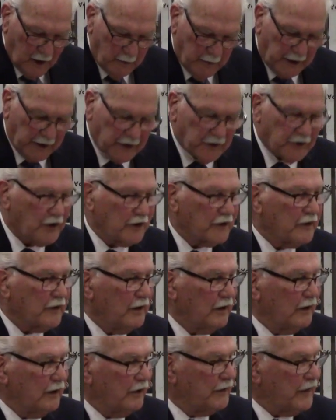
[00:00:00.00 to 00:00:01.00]
pictures
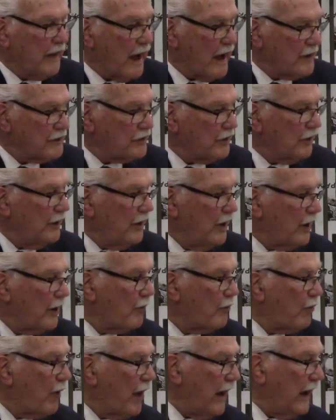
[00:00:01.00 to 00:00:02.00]
the thousand year
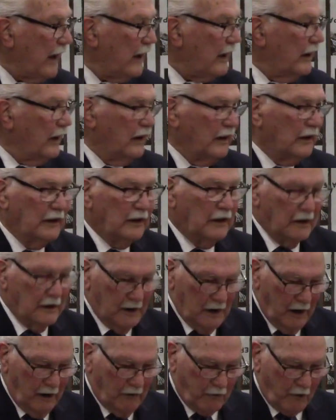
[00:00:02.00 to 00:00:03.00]
reign
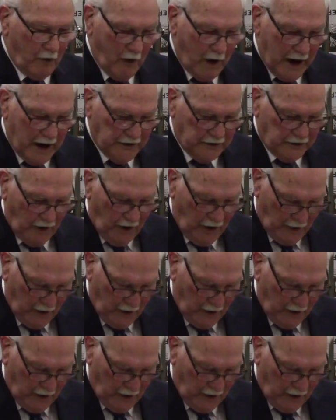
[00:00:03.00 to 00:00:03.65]
of Christ on